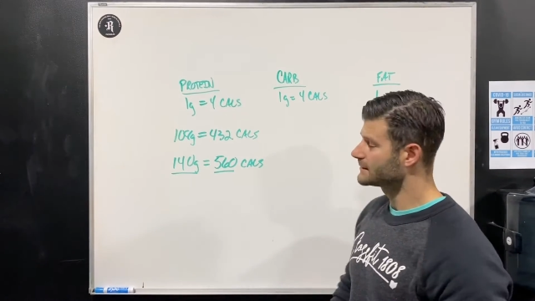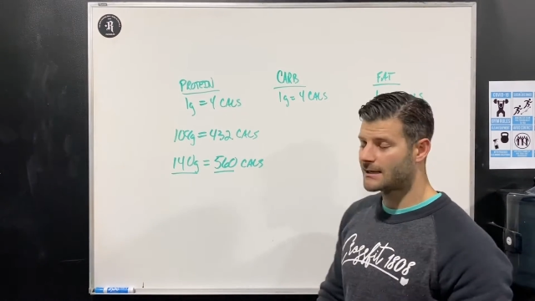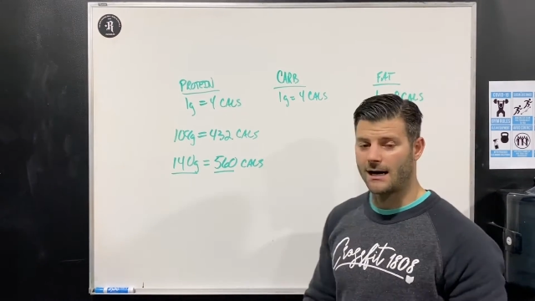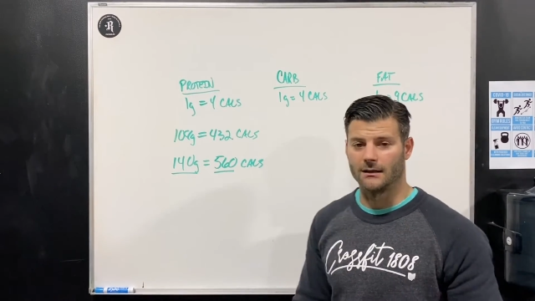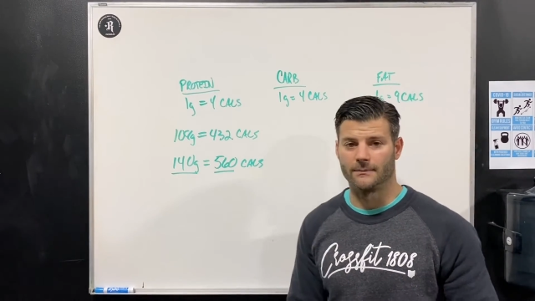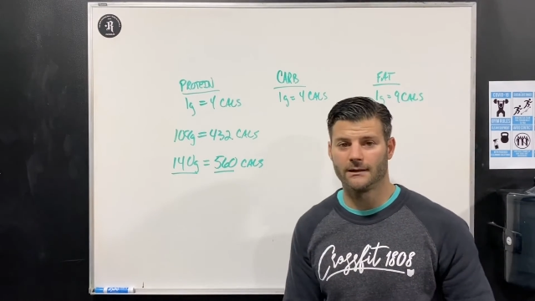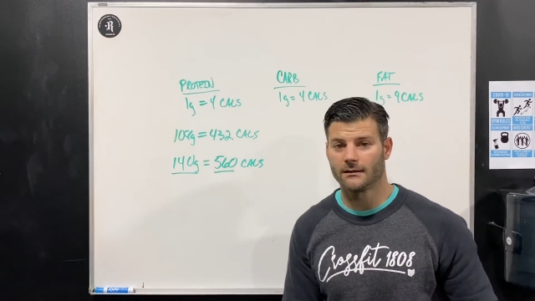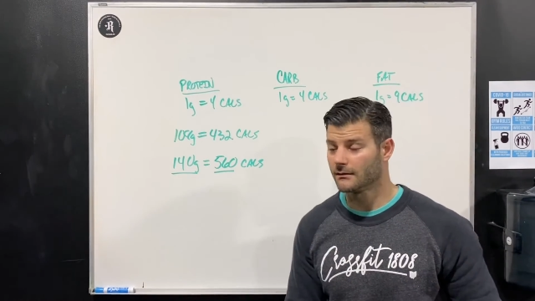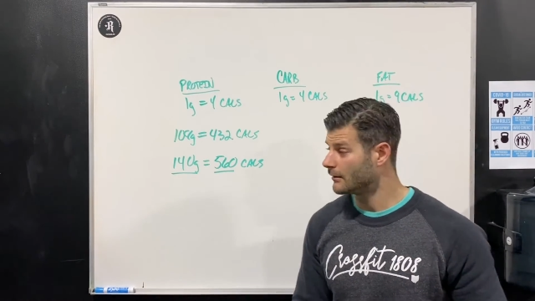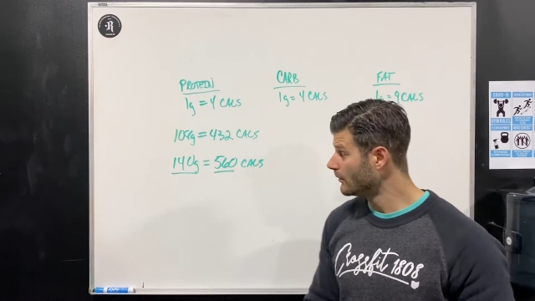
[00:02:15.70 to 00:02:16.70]
column
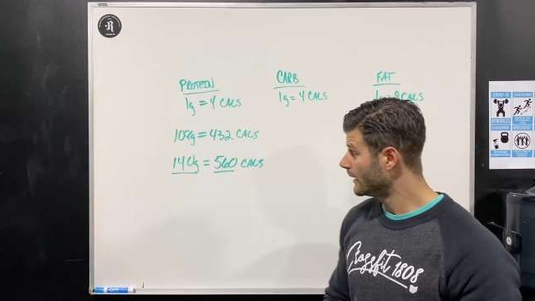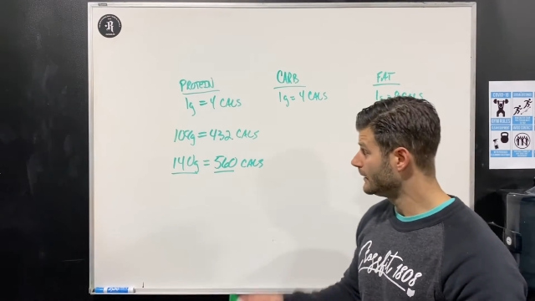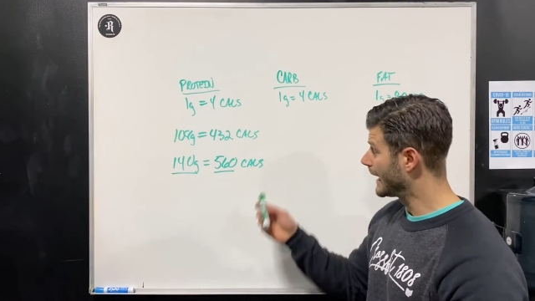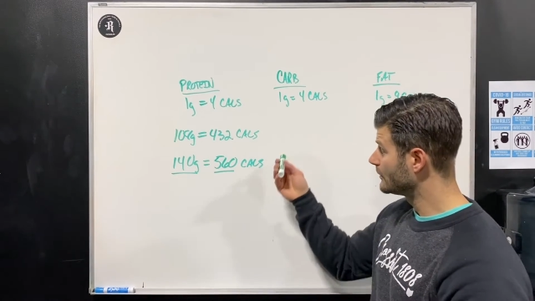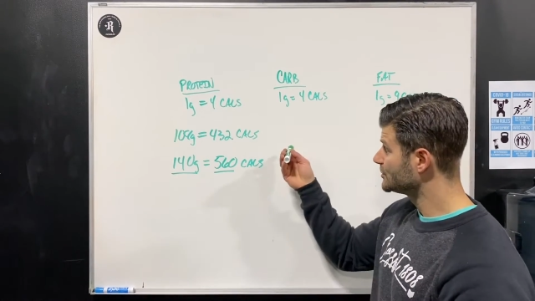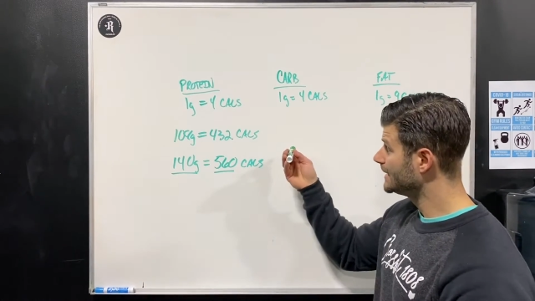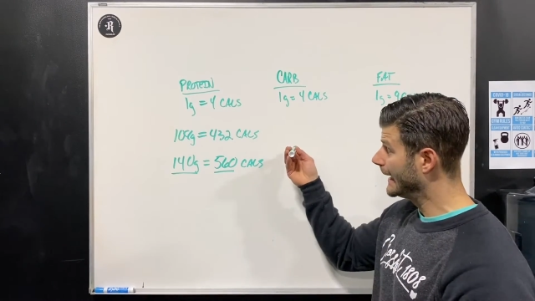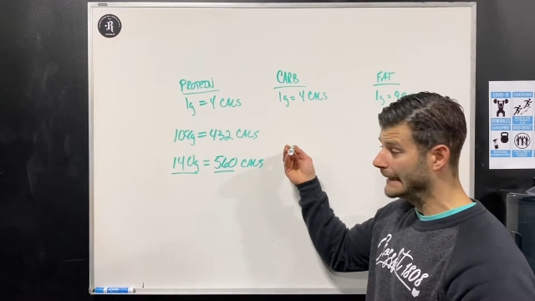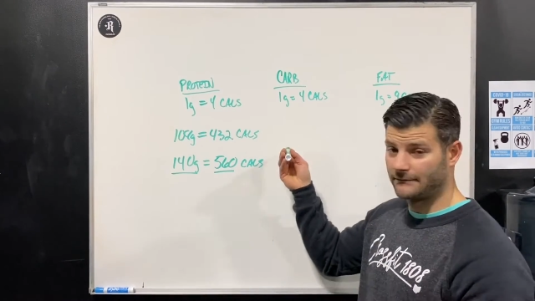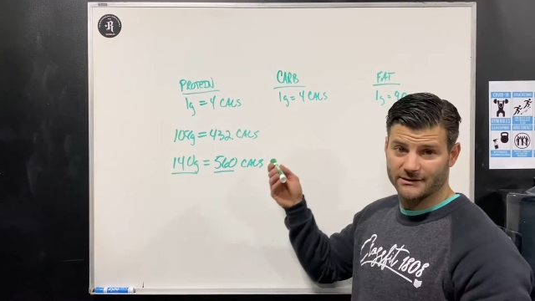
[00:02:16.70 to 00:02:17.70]
here, okay, now she
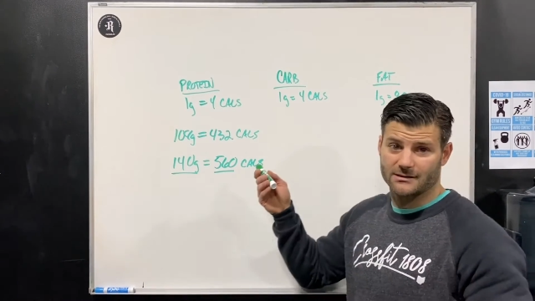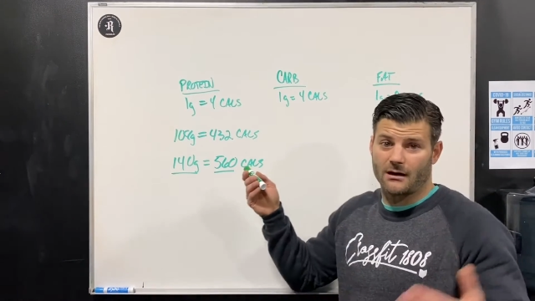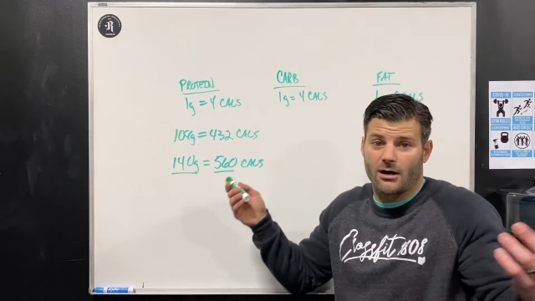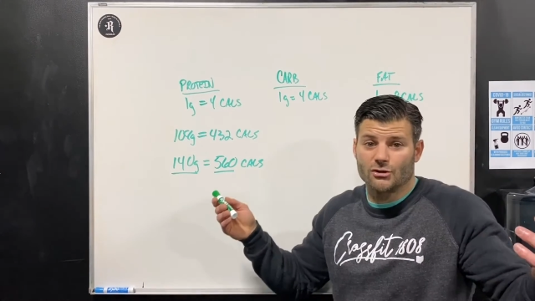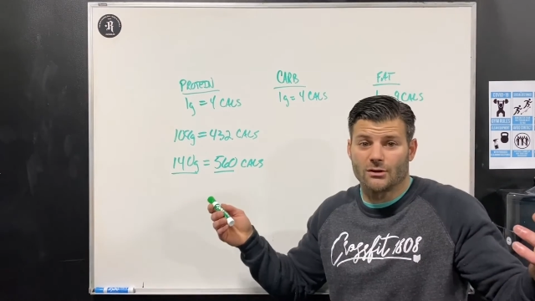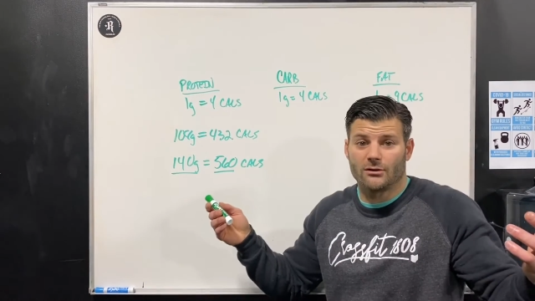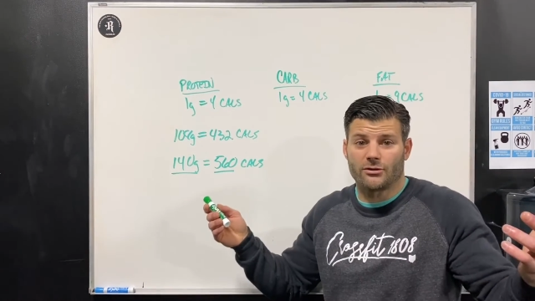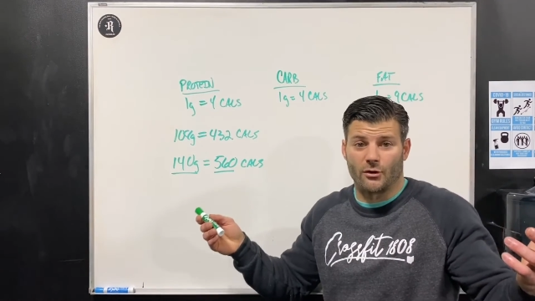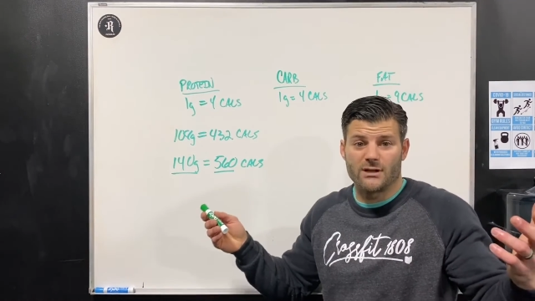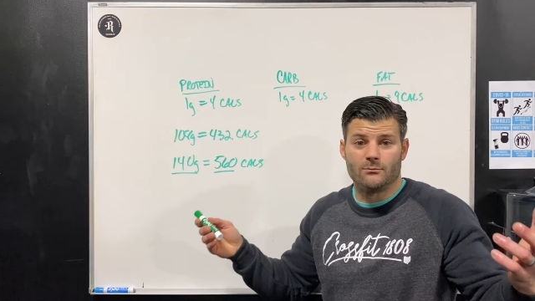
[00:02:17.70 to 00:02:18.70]
ate just
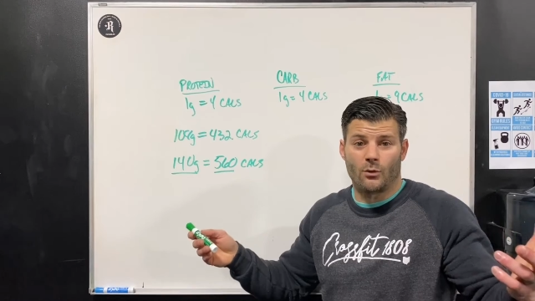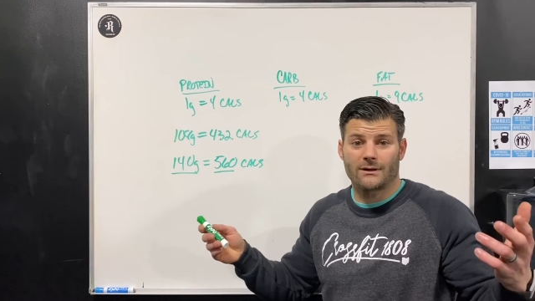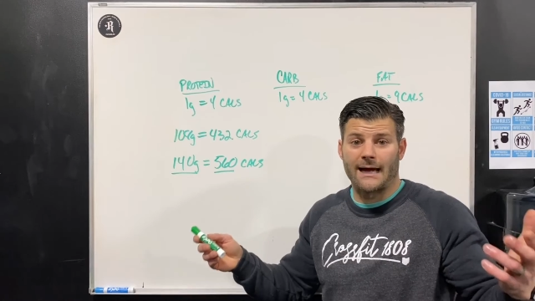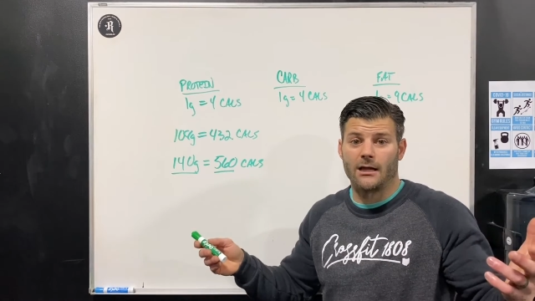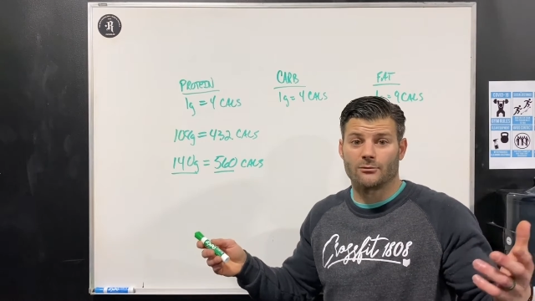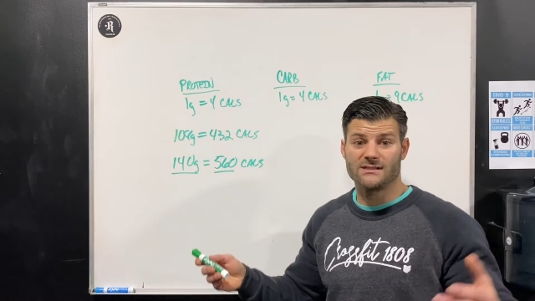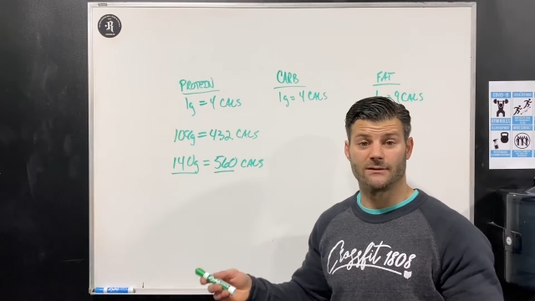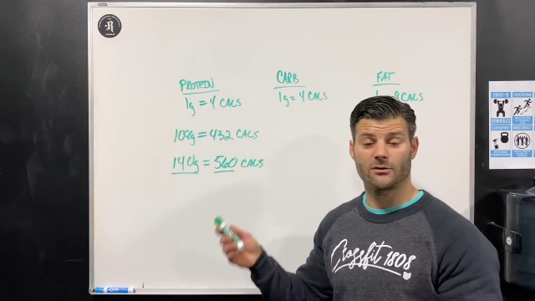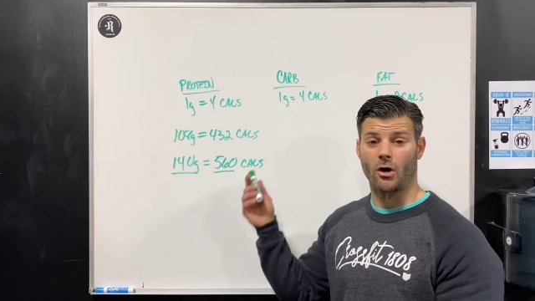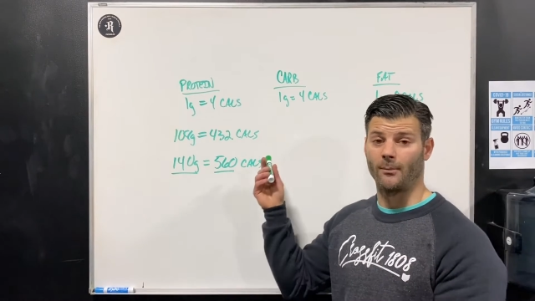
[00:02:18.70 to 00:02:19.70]
130 more calories
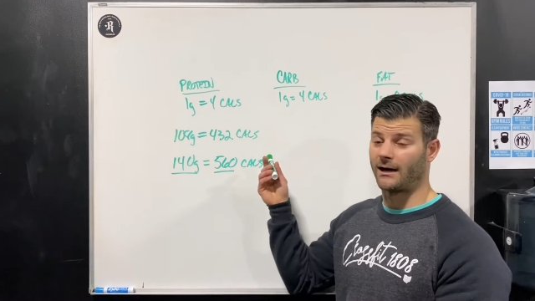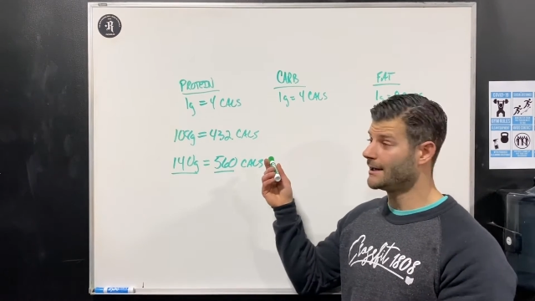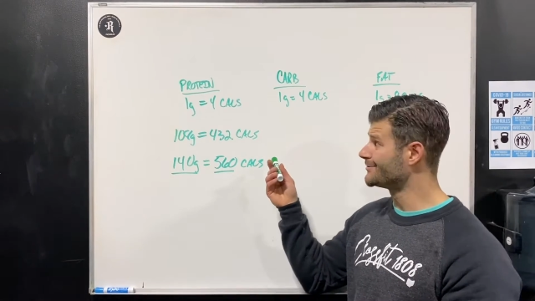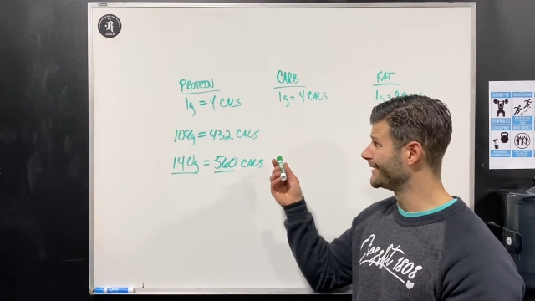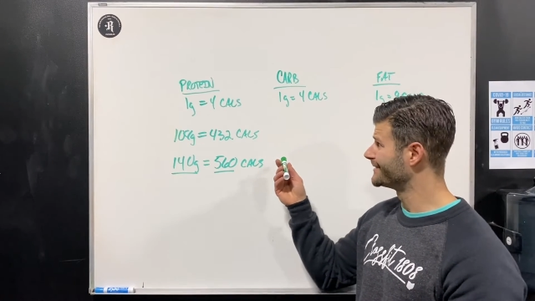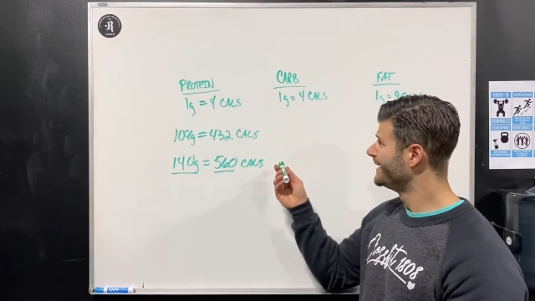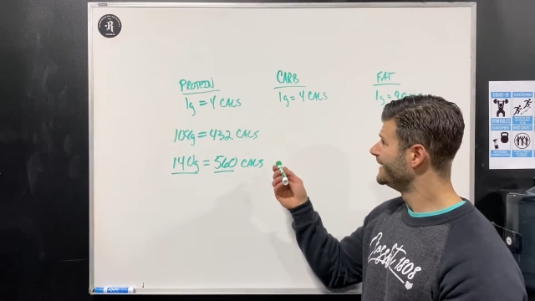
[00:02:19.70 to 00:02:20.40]
of carbohydrates.